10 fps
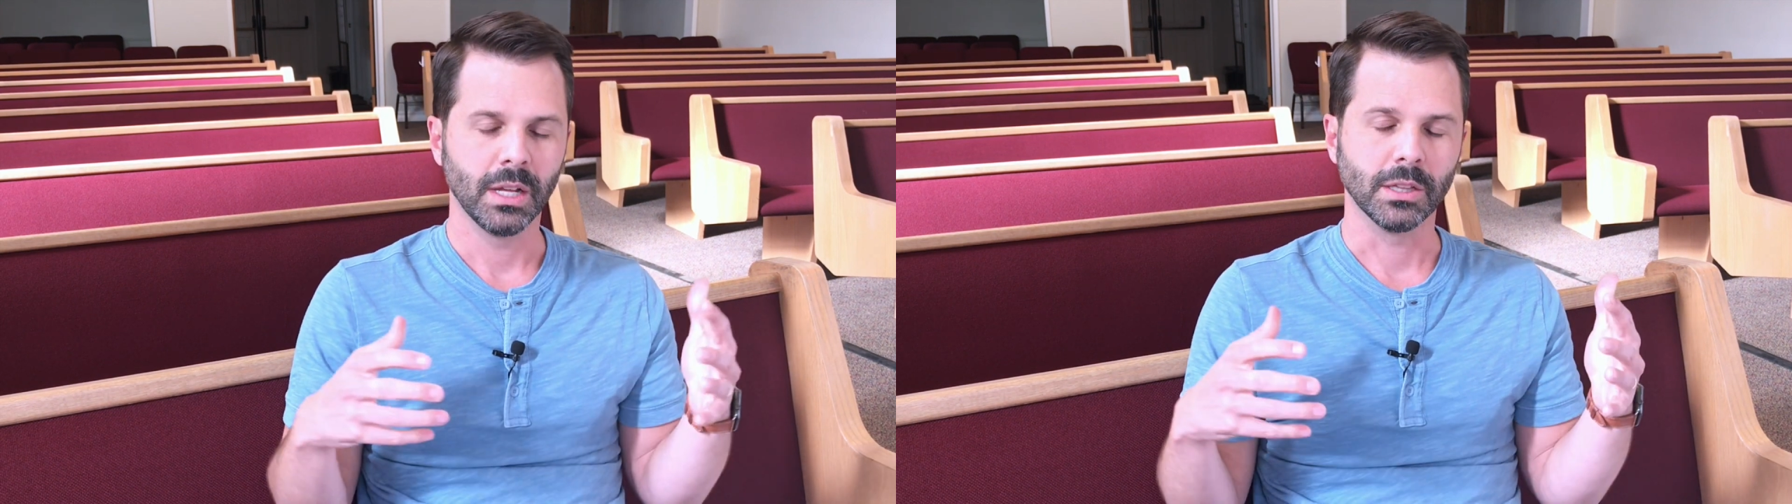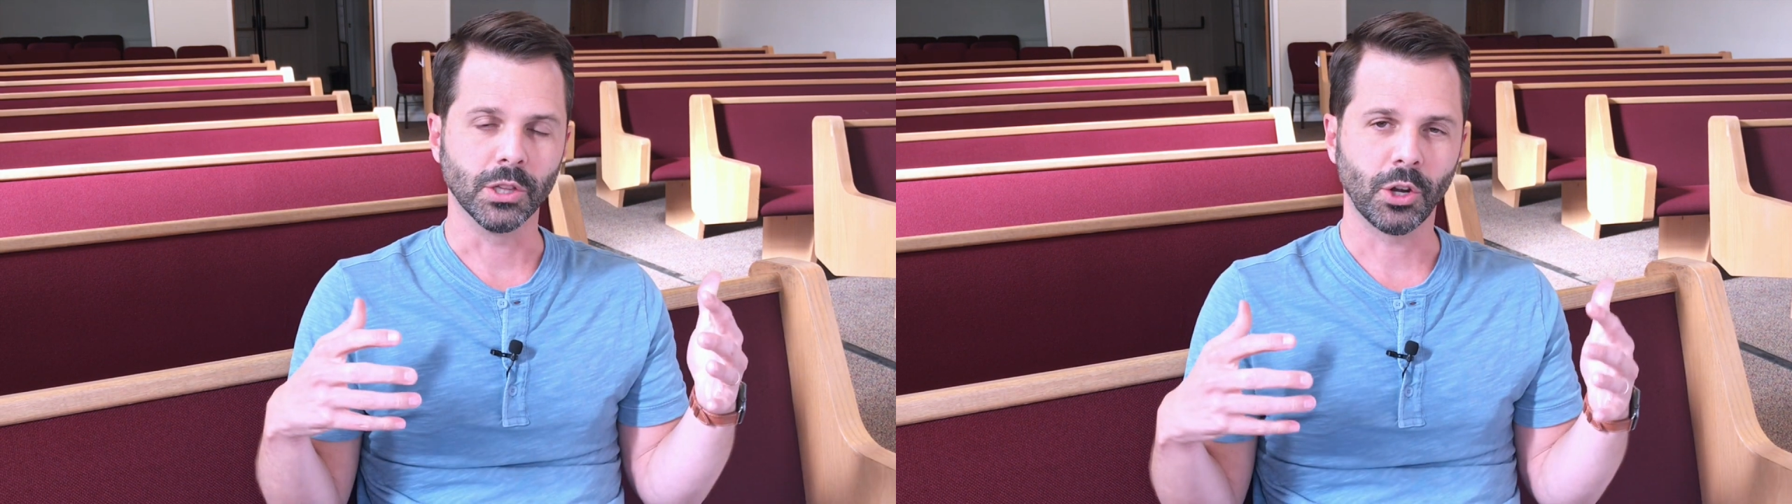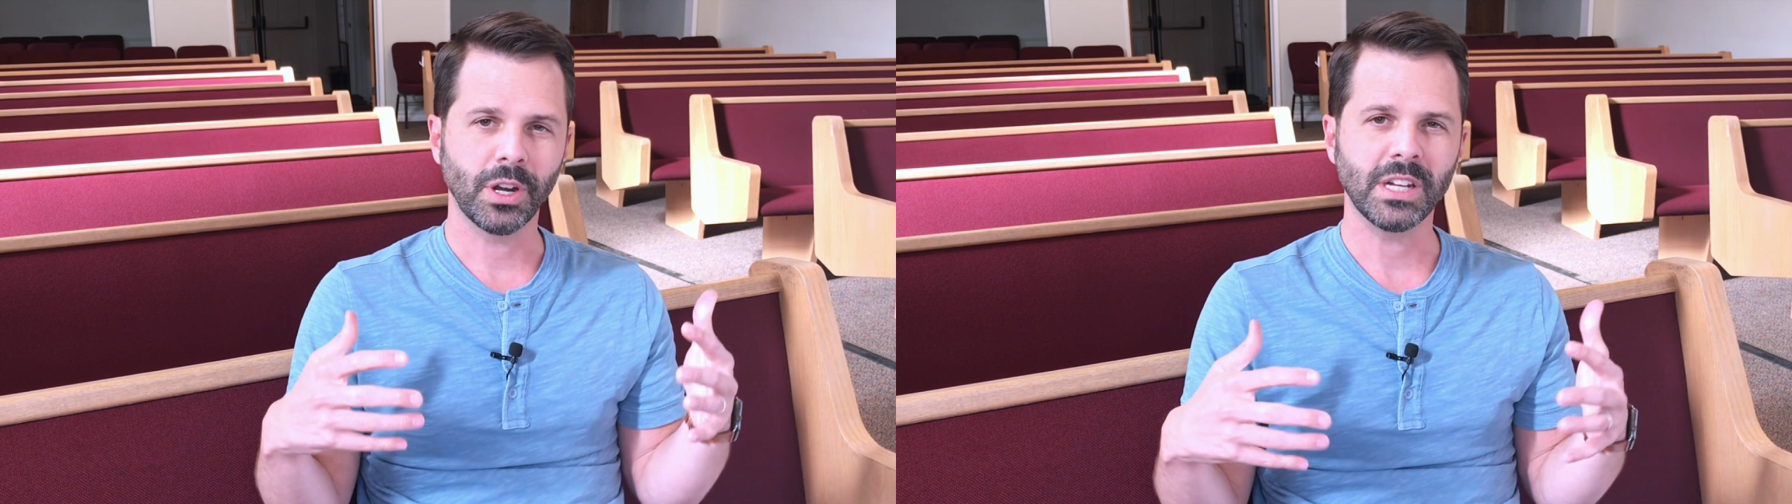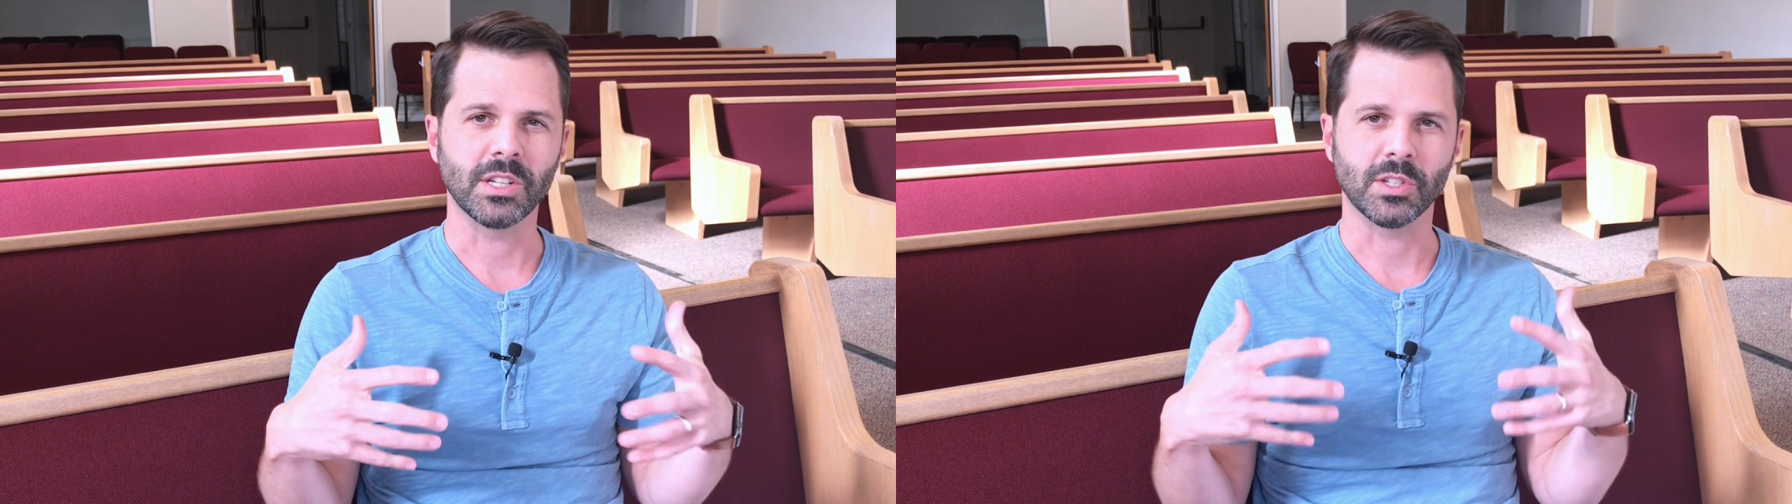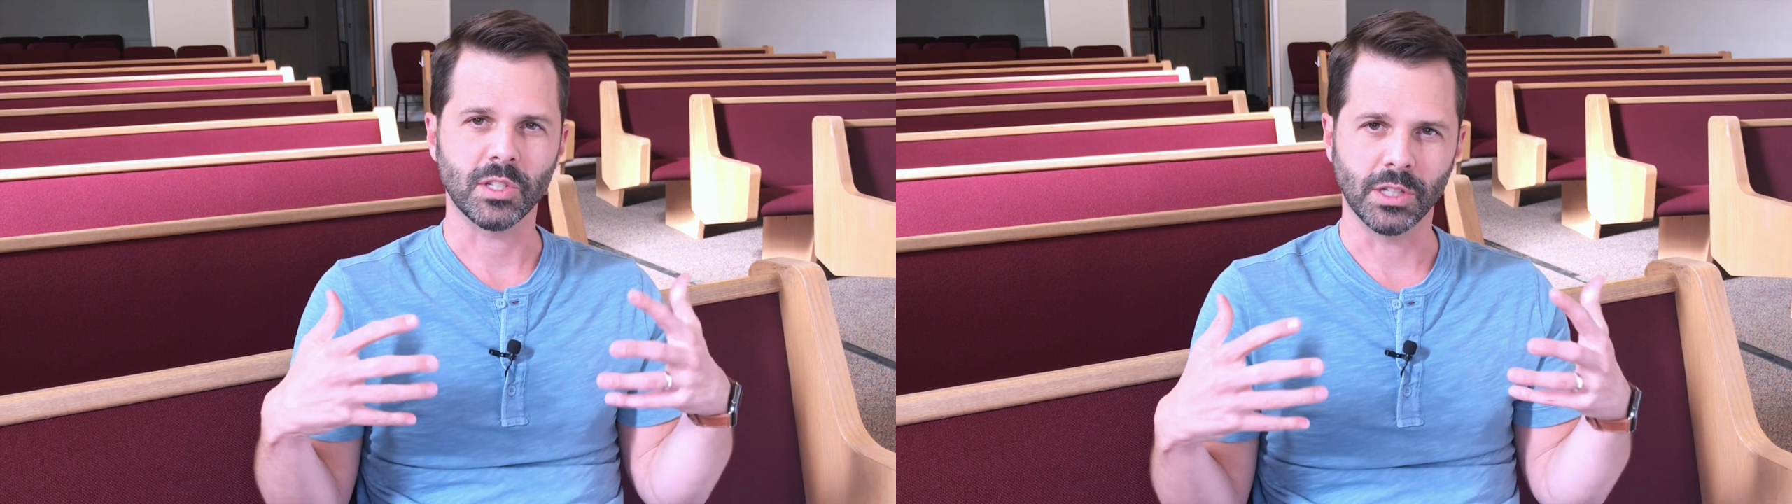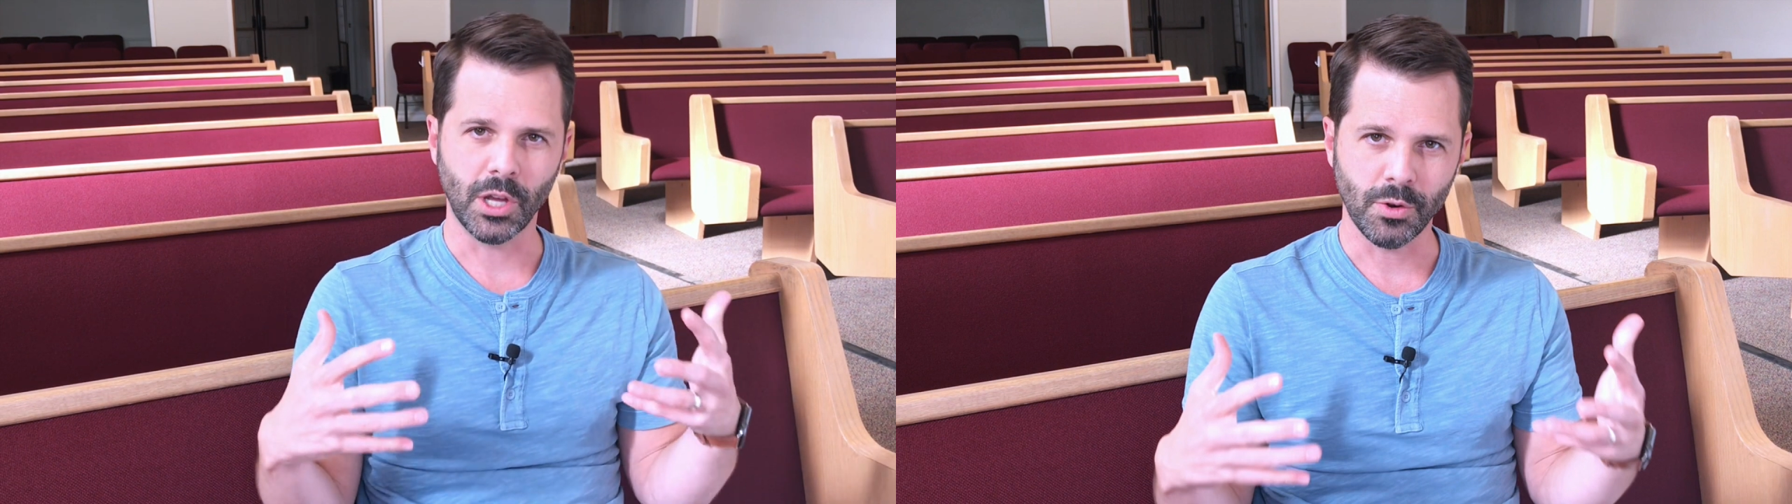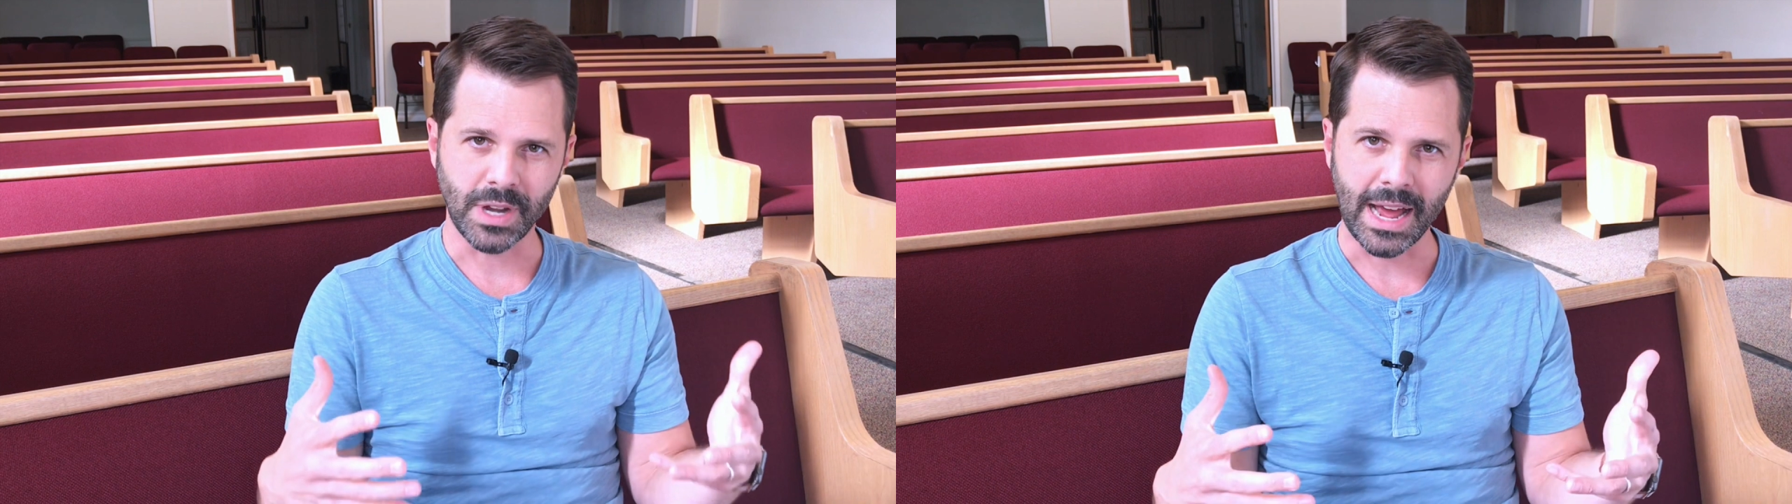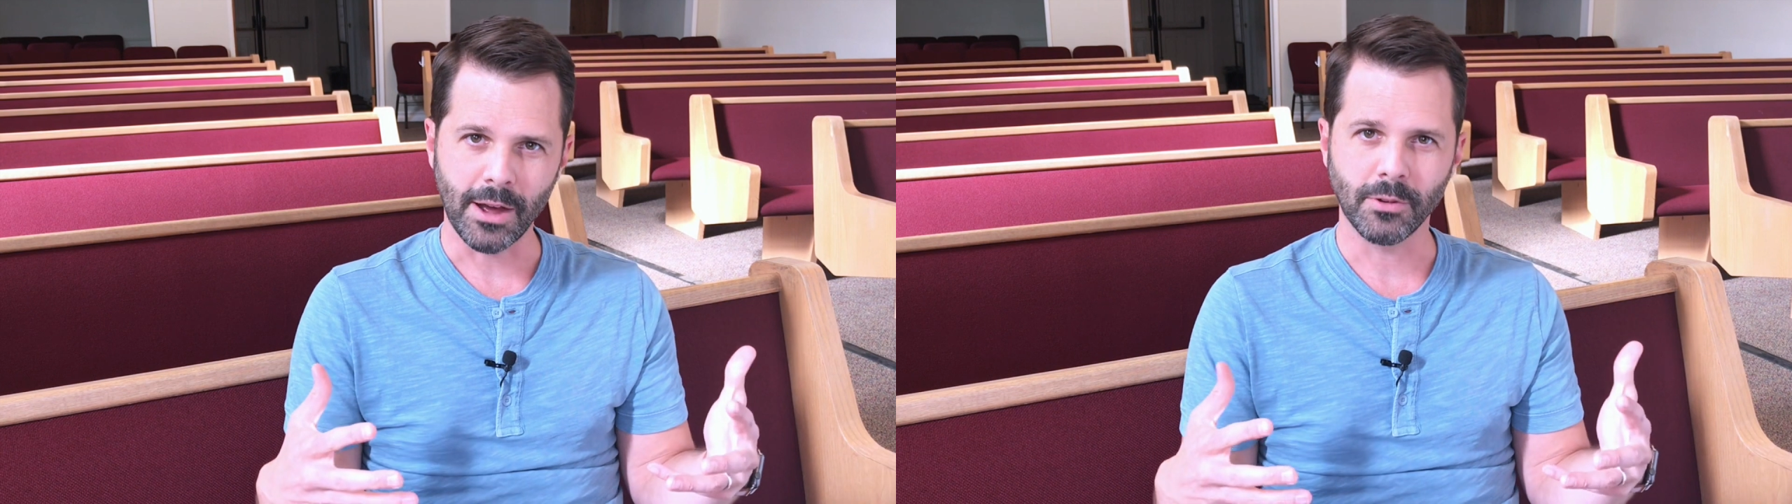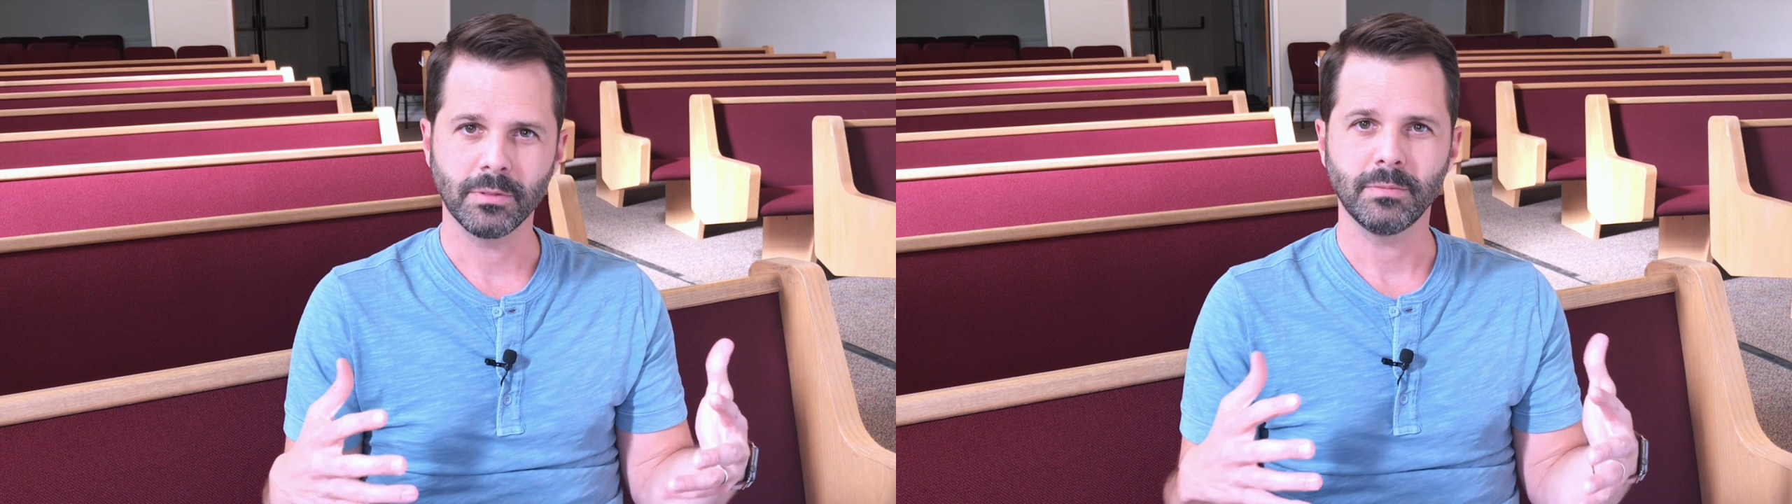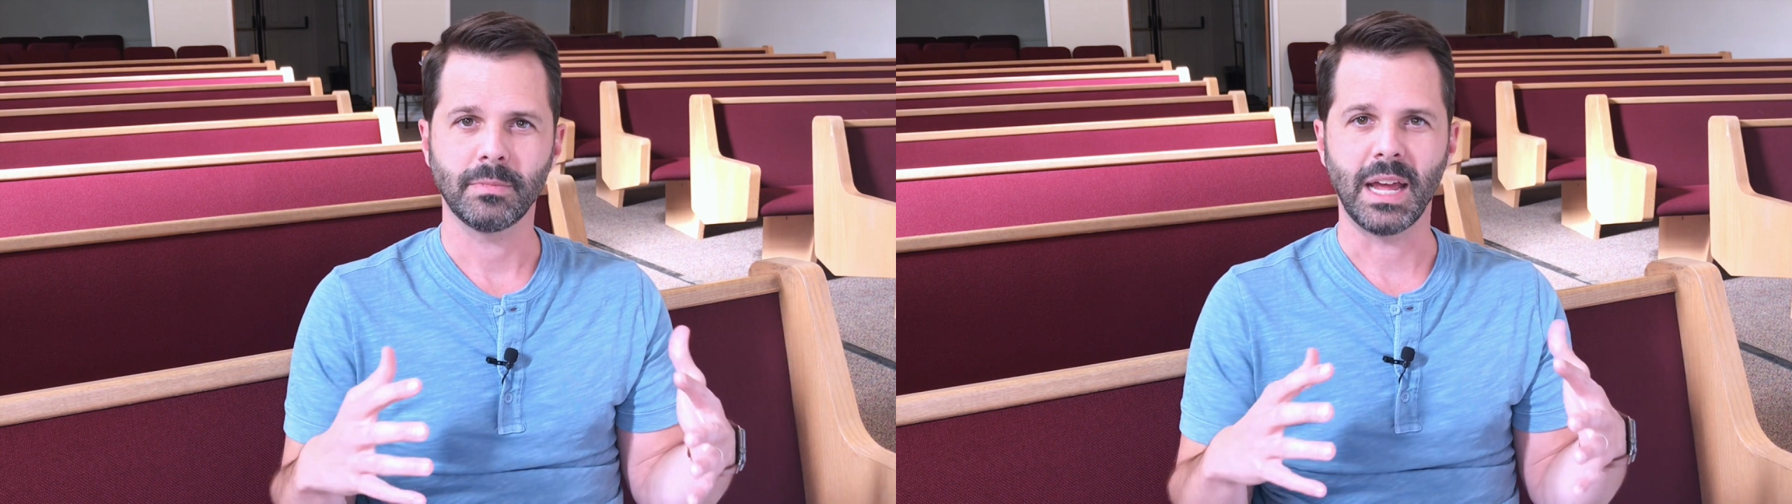learning to slow down